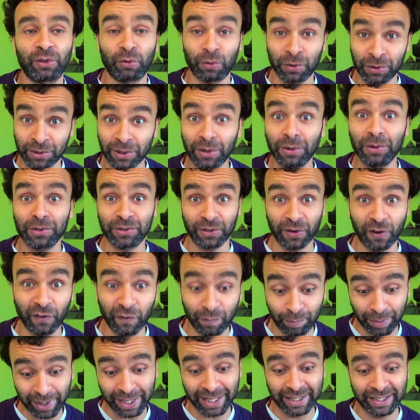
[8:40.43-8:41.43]
the results
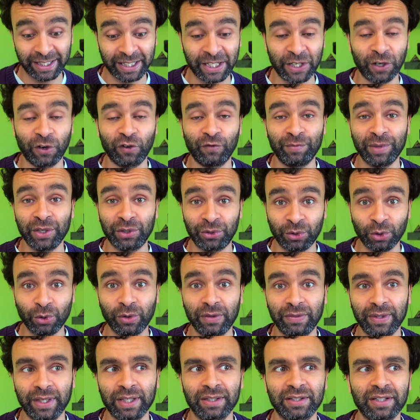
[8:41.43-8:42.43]
of me
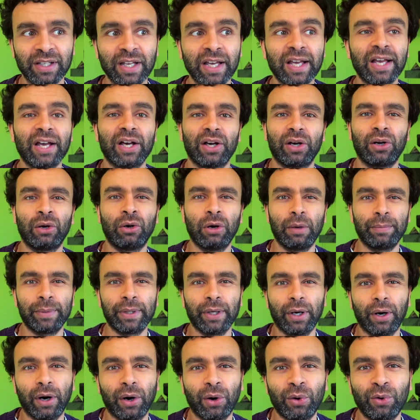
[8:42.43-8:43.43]
doing this
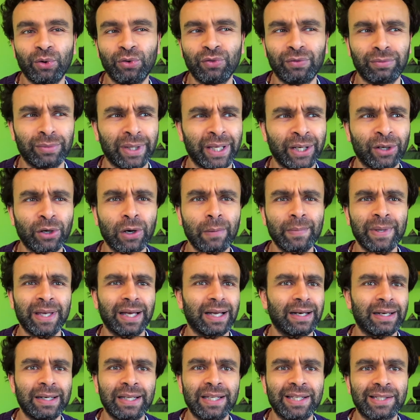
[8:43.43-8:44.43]
got me
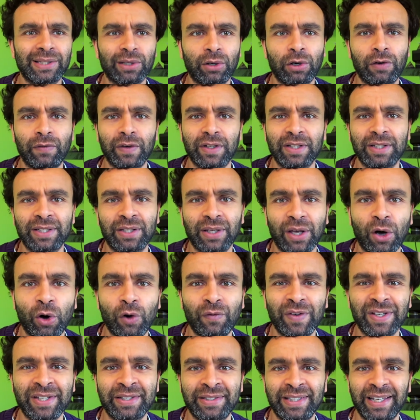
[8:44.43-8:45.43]
at least over
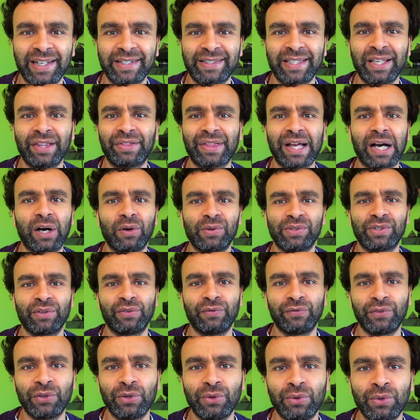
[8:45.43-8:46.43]

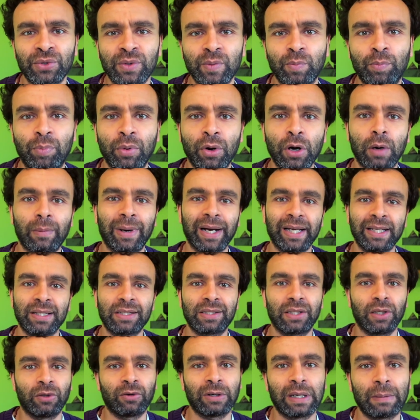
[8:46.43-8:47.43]
60,000 views, blew up my
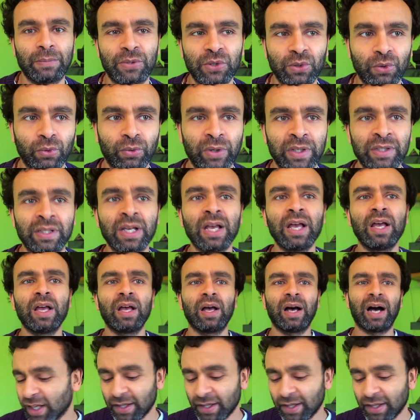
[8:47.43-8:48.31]
Instagram stories.